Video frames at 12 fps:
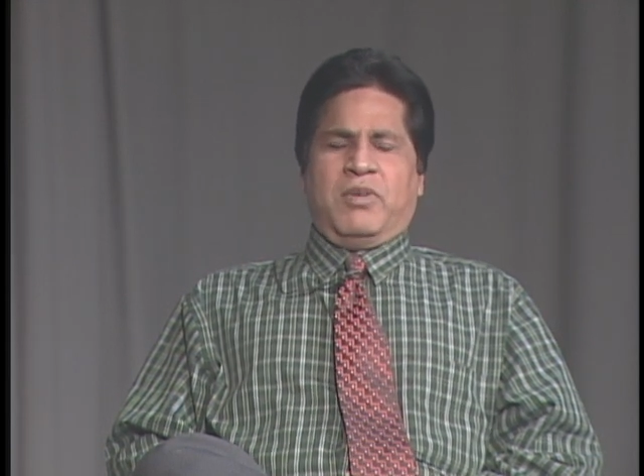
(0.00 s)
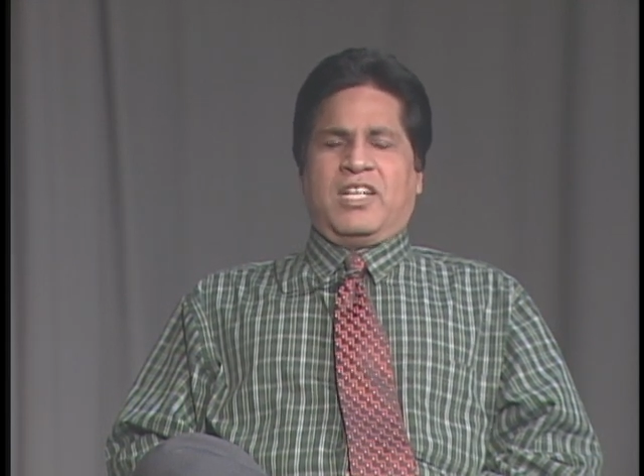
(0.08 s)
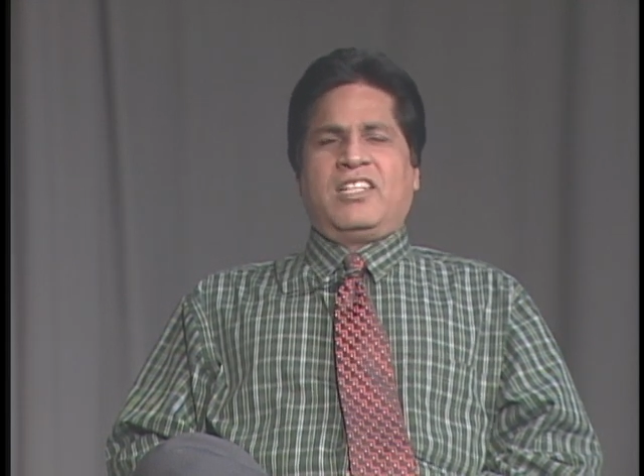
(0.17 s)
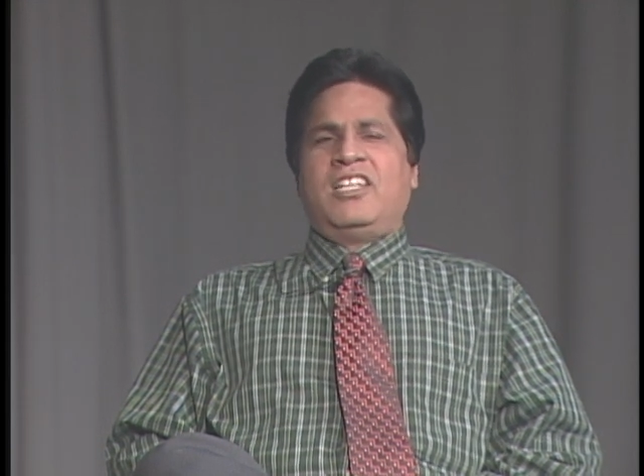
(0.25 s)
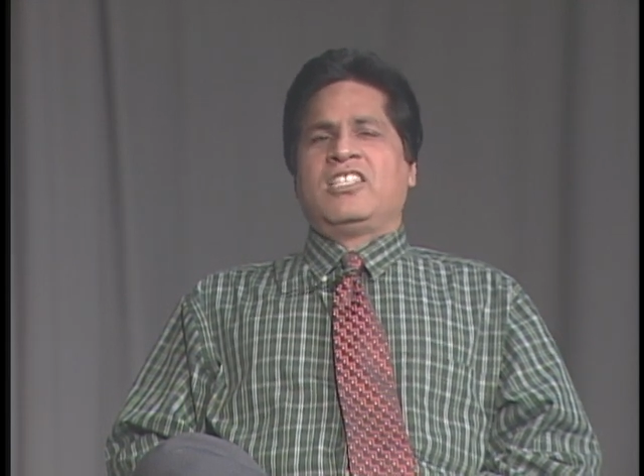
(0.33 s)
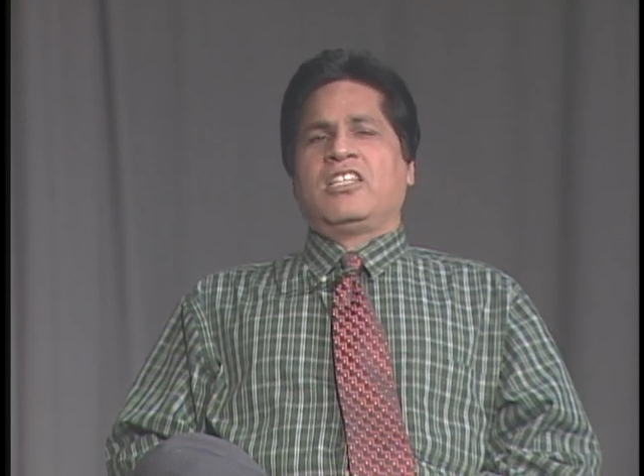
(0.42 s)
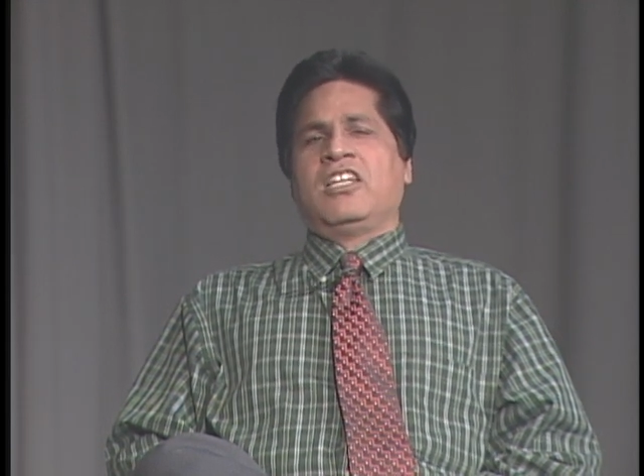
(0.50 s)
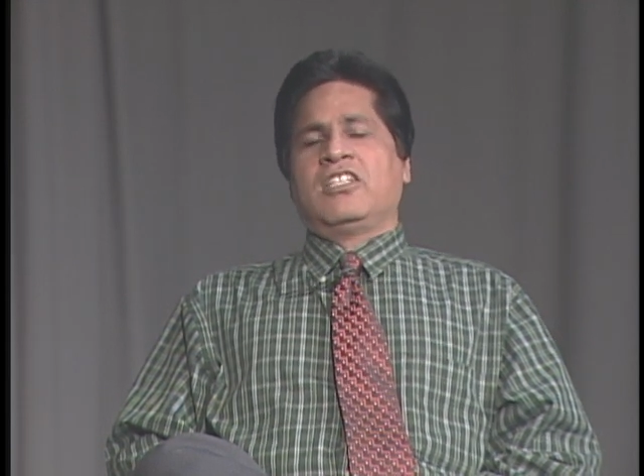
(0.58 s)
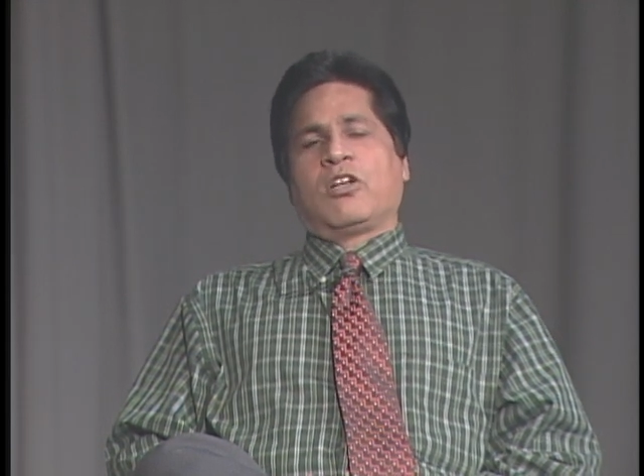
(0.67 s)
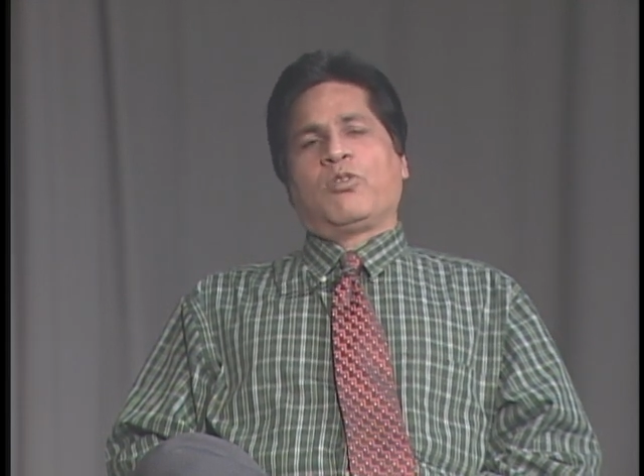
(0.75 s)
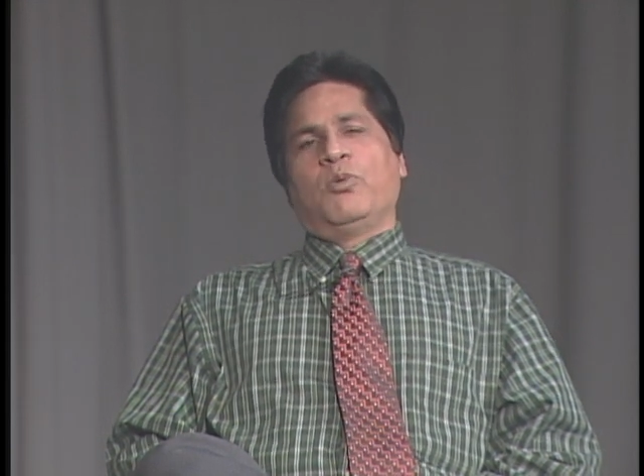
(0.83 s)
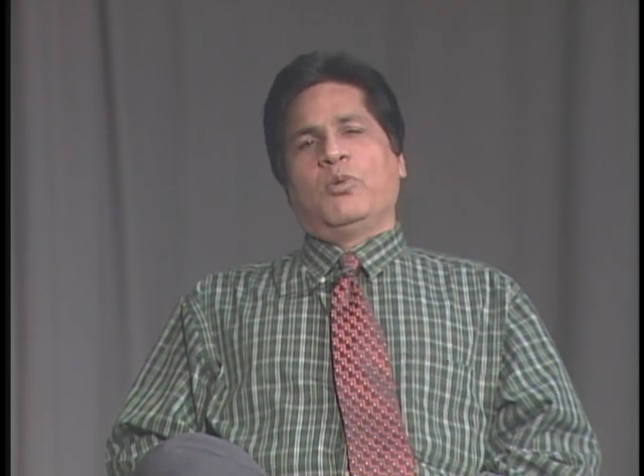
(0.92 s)
but he's, he's
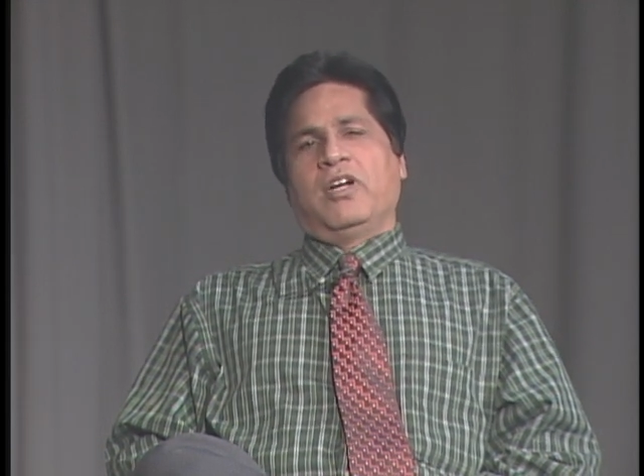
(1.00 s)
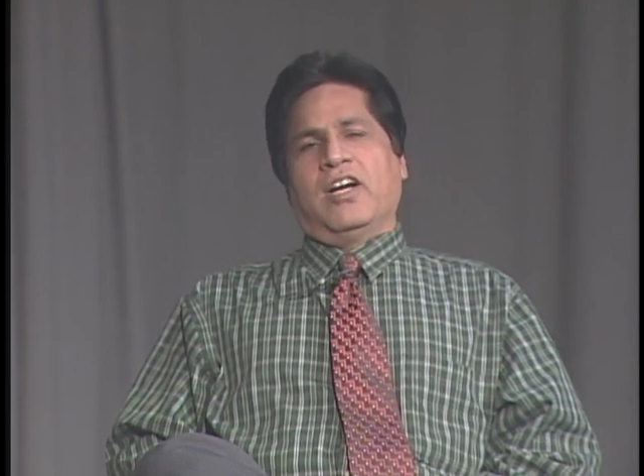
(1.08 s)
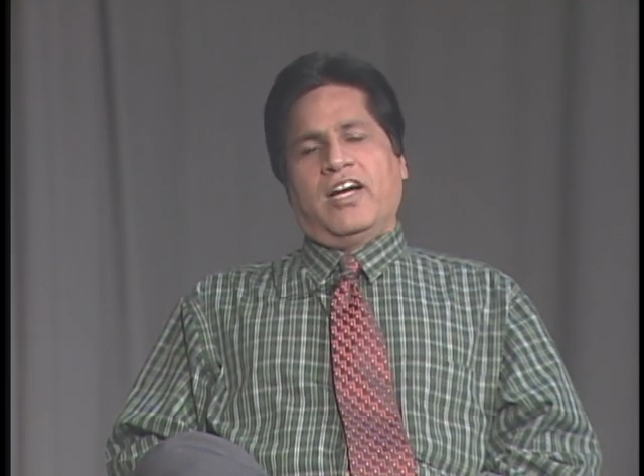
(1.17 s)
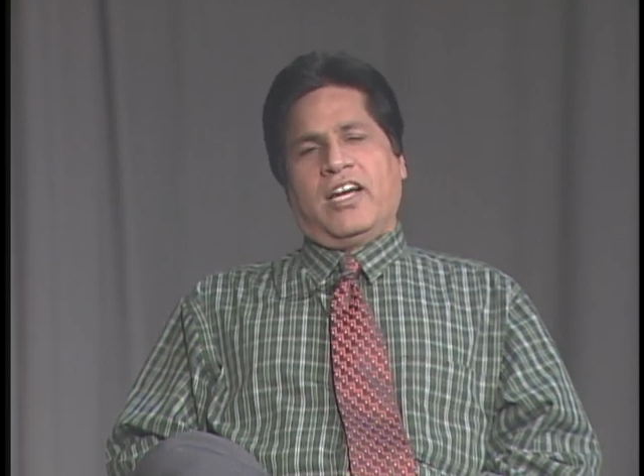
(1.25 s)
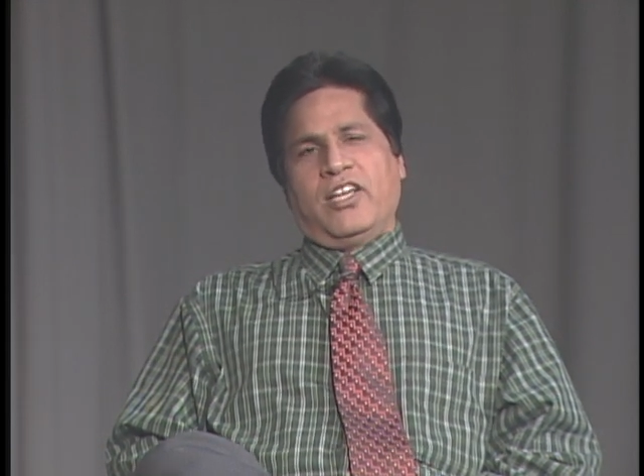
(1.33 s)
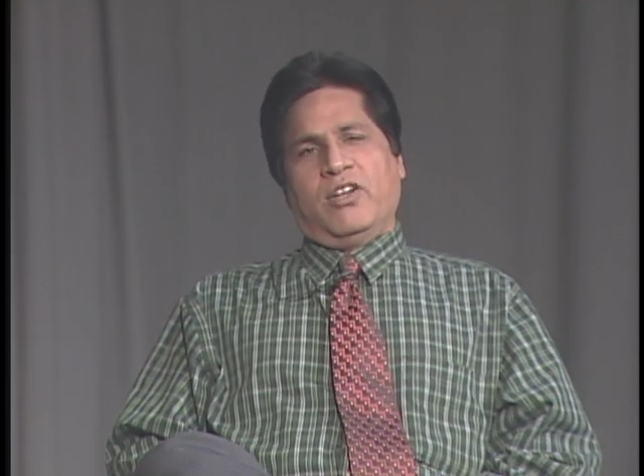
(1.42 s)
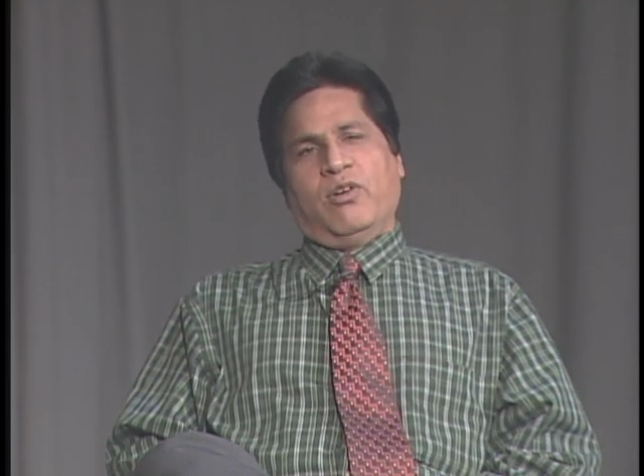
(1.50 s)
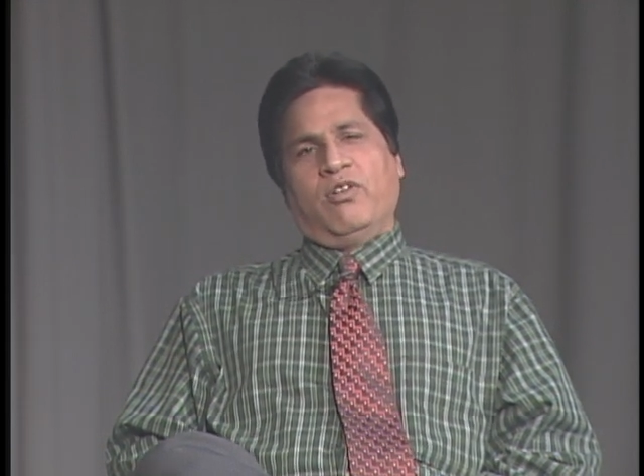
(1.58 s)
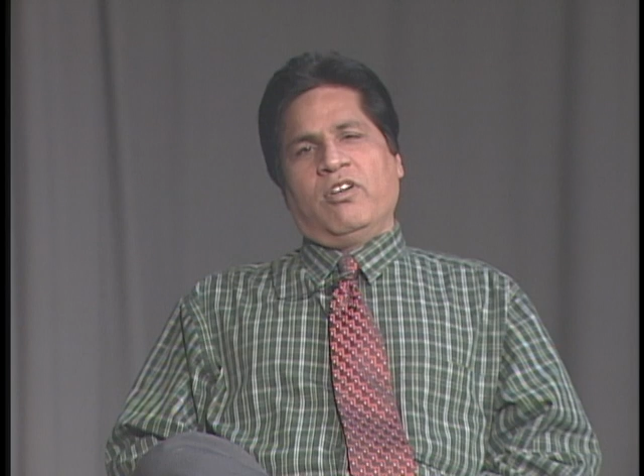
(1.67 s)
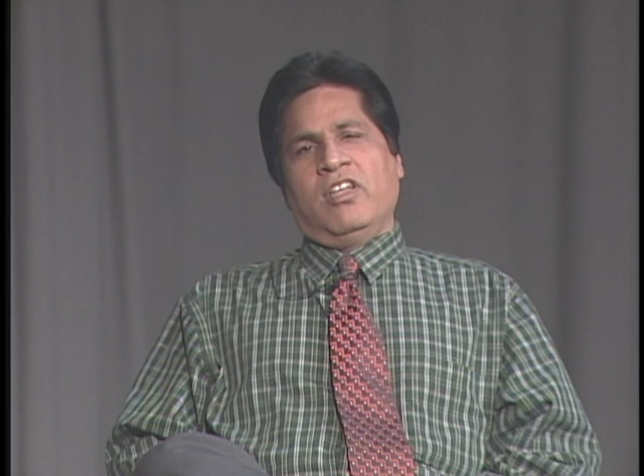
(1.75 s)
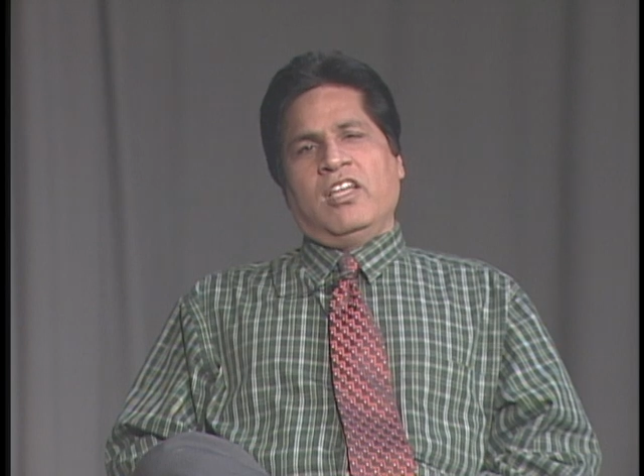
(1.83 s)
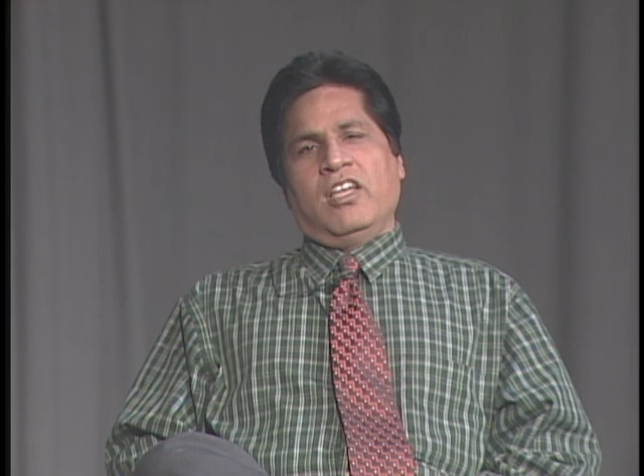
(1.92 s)
a cool guy, you know,